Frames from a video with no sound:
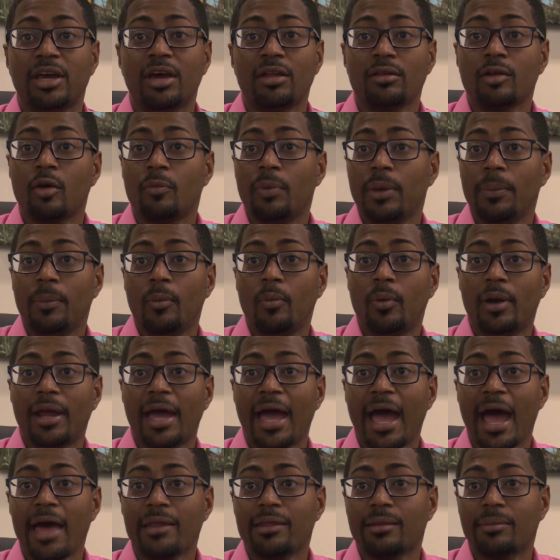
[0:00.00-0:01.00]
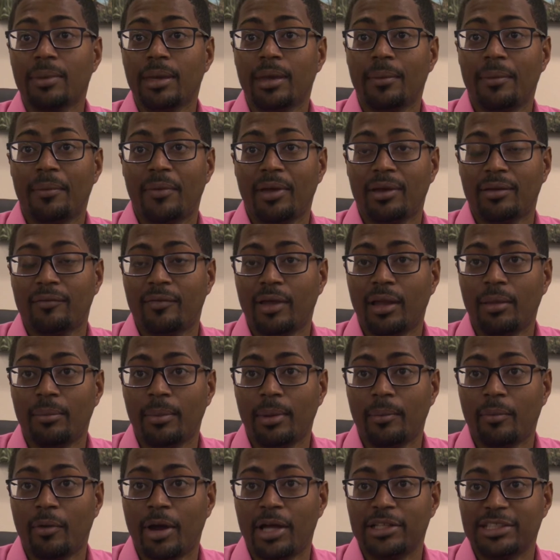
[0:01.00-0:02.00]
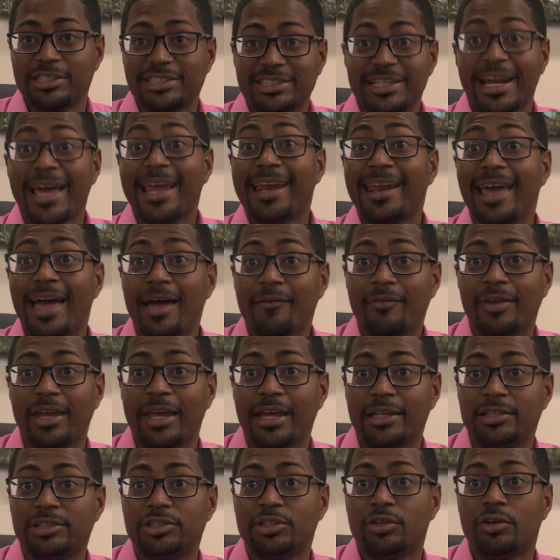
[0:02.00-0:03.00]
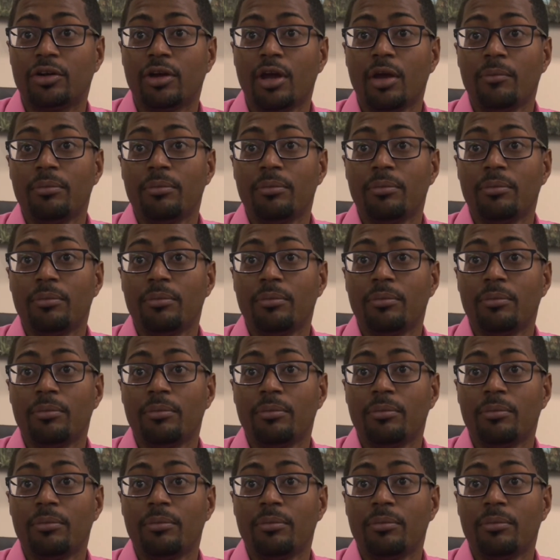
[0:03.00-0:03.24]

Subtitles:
So people would ask me about development projects and I'd have an answer.